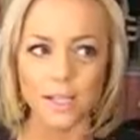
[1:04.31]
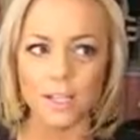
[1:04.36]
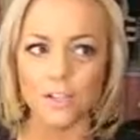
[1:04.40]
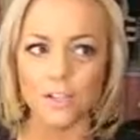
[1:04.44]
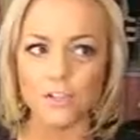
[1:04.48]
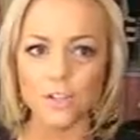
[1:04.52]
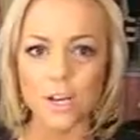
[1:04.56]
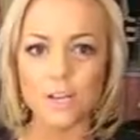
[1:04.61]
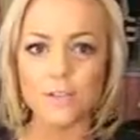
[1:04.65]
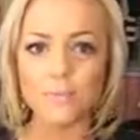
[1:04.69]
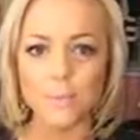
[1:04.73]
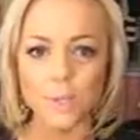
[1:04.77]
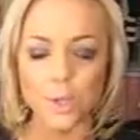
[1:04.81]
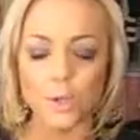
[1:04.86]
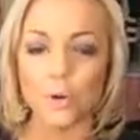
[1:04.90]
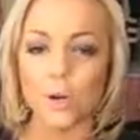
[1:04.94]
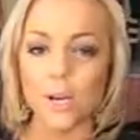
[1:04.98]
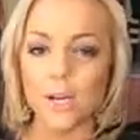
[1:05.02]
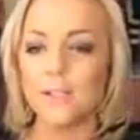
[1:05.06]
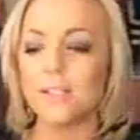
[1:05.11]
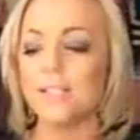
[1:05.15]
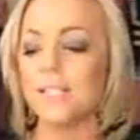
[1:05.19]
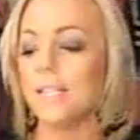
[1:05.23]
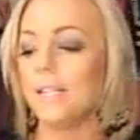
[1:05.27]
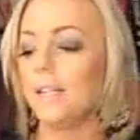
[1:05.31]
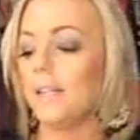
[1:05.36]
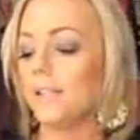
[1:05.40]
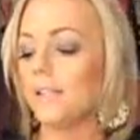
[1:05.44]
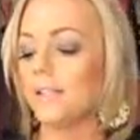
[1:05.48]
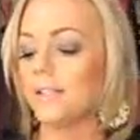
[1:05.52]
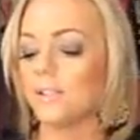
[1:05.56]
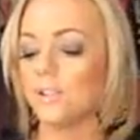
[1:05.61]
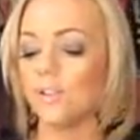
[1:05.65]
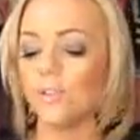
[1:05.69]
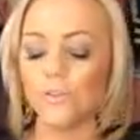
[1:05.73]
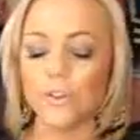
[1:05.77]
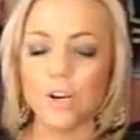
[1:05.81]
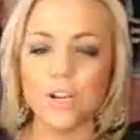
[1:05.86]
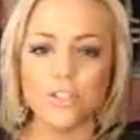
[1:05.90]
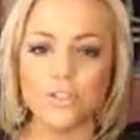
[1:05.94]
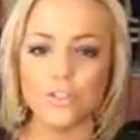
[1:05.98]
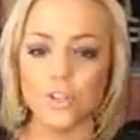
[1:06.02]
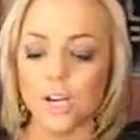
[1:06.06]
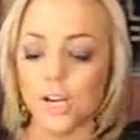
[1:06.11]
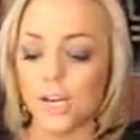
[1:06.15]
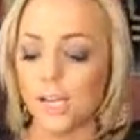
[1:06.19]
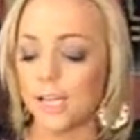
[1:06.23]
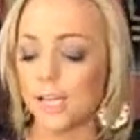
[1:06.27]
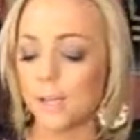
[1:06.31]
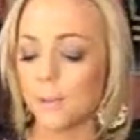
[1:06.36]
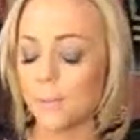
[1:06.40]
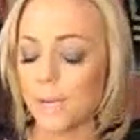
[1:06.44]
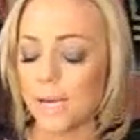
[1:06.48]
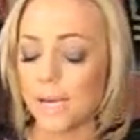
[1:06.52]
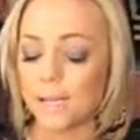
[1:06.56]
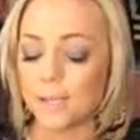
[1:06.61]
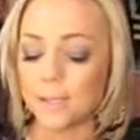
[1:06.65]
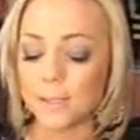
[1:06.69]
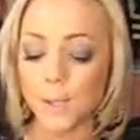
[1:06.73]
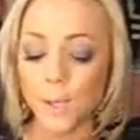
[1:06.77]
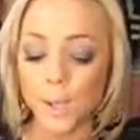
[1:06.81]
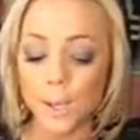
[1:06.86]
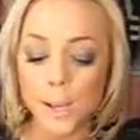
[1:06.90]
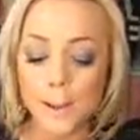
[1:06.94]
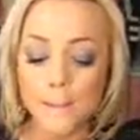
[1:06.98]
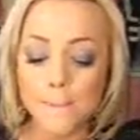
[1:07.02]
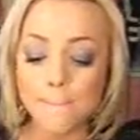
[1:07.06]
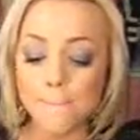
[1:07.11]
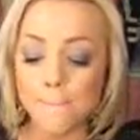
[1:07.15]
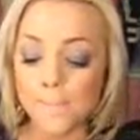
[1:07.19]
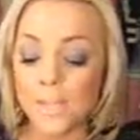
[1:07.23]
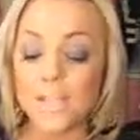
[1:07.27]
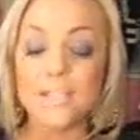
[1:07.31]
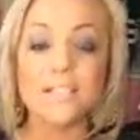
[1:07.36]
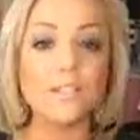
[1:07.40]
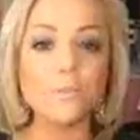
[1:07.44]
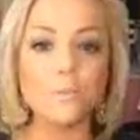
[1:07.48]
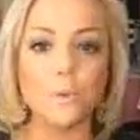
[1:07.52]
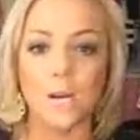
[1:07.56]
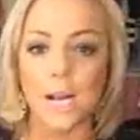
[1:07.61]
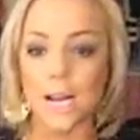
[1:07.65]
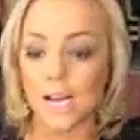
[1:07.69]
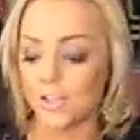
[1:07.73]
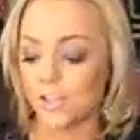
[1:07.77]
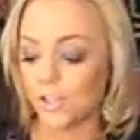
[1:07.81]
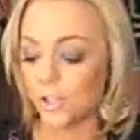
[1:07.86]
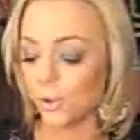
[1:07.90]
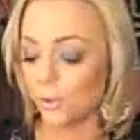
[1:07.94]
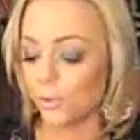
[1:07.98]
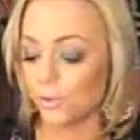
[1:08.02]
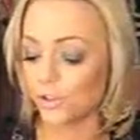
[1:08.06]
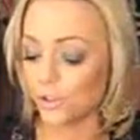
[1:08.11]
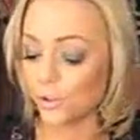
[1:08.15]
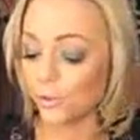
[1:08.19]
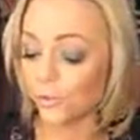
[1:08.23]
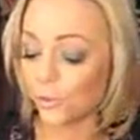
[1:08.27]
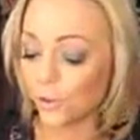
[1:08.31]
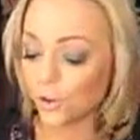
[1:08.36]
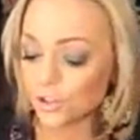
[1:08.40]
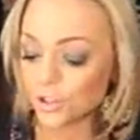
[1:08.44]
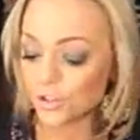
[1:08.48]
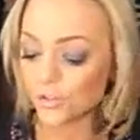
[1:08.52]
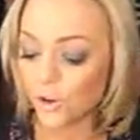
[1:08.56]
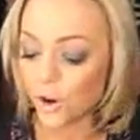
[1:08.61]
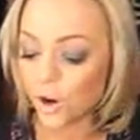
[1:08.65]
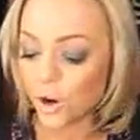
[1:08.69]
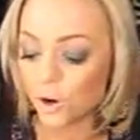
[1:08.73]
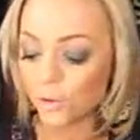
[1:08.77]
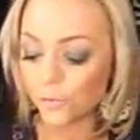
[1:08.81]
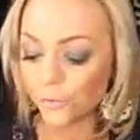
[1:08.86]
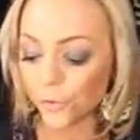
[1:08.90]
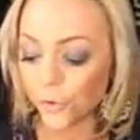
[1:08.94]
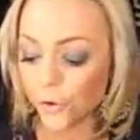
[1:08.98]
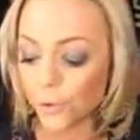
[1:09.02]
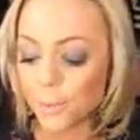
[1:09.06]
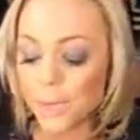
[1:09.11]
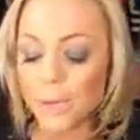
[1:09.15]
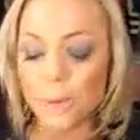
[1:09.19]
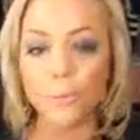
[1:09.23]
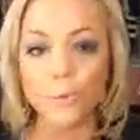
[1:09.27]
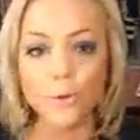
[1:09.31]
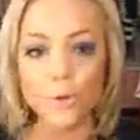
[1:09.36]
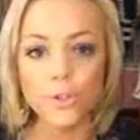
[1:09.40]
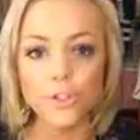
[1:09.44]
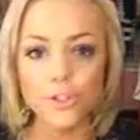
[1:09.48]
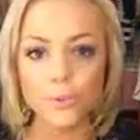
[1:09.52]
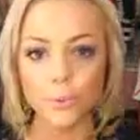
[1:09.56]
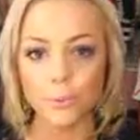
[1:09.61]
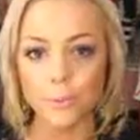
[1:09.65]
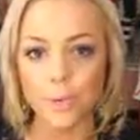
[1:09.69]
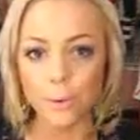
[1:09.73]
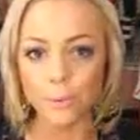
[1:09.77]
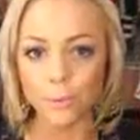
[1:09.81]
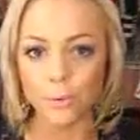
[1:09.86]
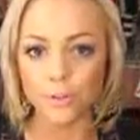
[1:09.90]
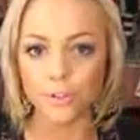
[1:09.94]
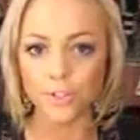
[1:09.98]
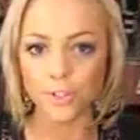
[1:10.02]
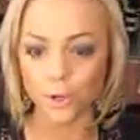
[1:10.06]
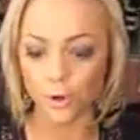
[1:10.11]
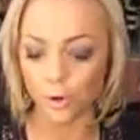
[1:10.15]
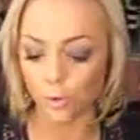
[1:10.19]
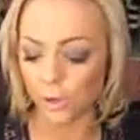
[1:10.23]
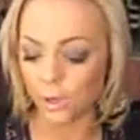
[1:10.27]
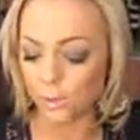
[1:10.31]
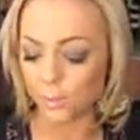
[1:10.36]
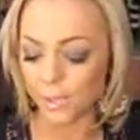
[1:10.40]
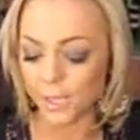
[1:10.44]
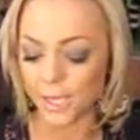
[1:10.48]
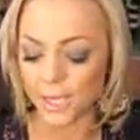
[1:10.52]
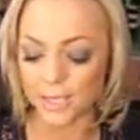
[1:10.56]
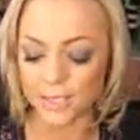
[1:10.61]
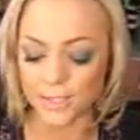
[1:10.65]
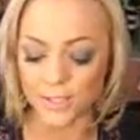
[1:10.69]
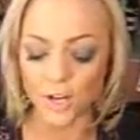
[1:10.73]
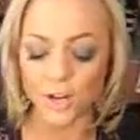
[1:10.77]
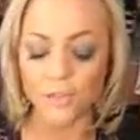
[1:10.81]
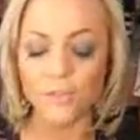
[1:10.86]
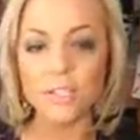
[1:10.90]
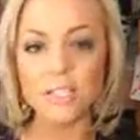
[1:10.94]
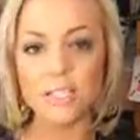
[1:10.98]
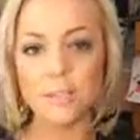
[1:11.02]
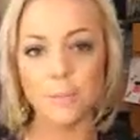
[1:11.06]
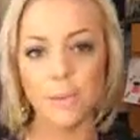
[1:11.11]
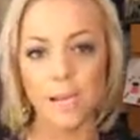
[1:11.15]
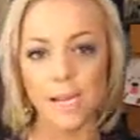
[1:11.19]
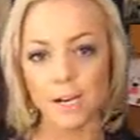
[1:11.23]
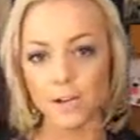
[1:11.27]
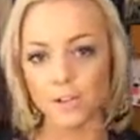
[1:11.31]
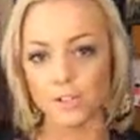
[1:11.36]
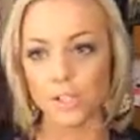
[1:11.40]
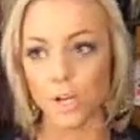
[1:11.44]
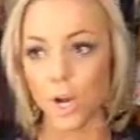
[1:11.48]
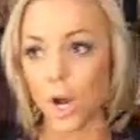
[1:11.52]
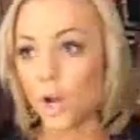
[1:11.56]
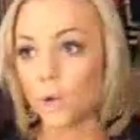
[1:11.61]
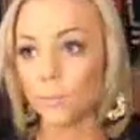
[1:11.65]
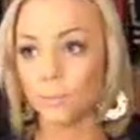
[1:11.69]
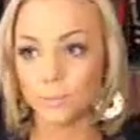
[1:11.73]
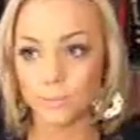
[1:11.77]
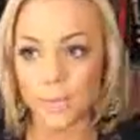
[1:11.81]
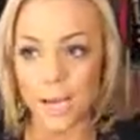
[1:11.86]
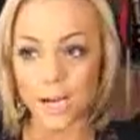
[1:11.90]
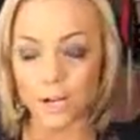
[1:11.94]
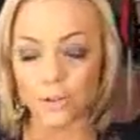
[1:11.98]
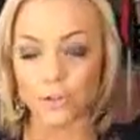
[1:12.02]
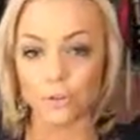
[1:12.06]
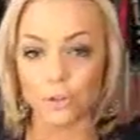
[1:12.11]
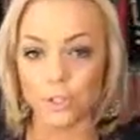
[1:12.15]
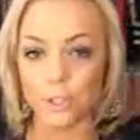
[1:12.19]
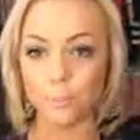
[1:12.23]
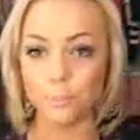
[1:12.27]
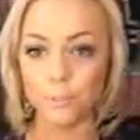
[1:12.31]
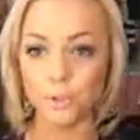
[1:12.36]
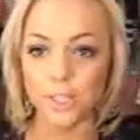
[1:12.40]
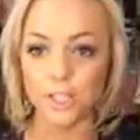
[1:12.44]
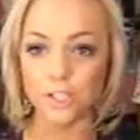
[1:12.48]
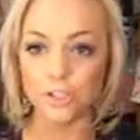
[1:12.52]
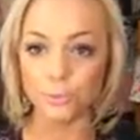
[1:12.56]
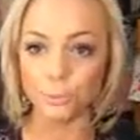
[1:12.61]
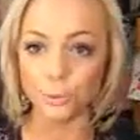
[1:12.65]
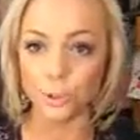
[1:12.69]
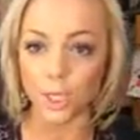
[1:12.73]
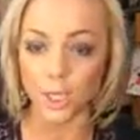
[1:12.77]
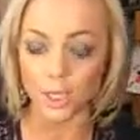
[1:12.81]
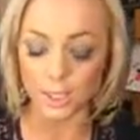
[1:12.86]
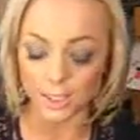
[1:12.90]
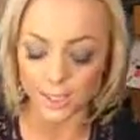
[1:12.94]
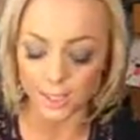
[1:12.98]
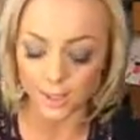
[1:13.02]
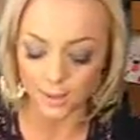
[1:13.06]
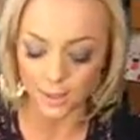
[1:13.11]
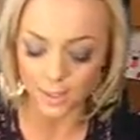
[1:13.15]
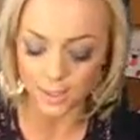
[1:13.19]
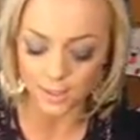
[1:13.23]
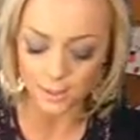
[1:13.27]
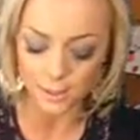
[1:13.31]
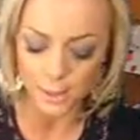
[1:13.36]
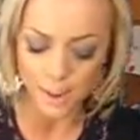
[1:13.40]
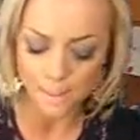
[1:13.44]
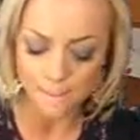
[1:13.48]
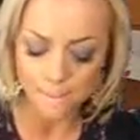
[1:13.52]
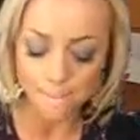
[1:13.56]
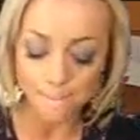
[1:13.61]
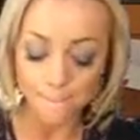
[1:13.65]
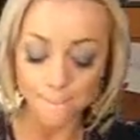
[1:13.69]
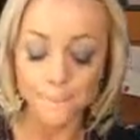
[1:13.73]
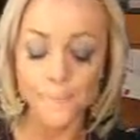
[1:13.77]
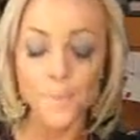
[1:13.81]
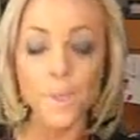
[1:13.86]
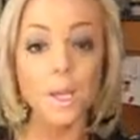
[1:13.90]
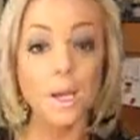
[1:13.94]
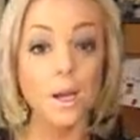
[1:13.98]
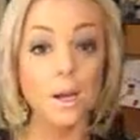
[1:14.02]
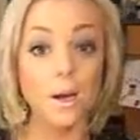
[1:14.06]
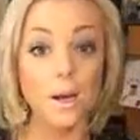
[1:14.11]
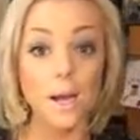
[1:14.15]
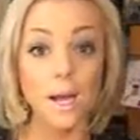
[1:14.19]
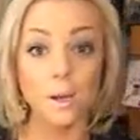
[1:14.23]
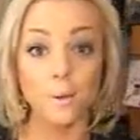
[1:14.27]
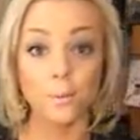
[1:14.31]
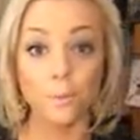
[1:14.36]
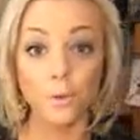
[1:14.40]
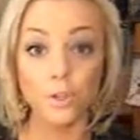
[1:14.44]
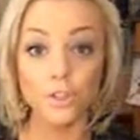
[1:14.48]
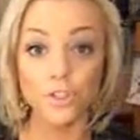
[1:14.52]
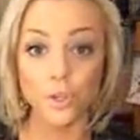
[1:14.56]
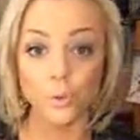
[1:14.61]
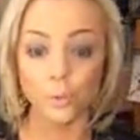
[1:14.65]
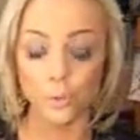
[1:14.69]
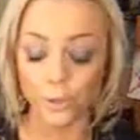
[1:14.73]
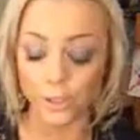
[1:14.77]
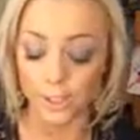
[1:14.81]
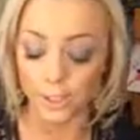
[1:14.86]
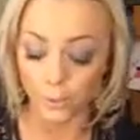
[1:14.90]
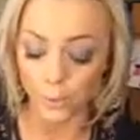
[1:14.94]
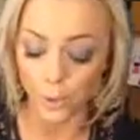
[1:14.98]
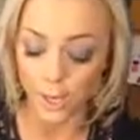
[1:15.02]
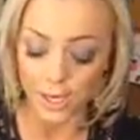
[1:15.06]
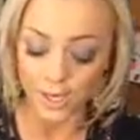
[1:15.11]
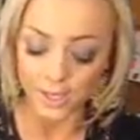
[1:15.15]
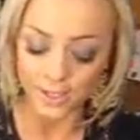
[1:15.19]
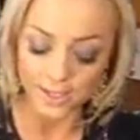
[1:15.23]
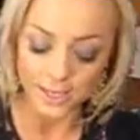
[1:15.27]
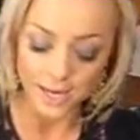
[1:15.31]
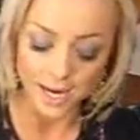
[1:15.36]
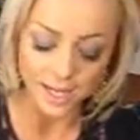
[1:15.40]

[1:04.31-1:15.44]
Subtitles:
Like, it drives me crazy. It's so frustrating, but this is what I do. So, first of all, for my roots, when my roots grow in, because obviously my hair's not actually bleach blonde like this, I wish it really was.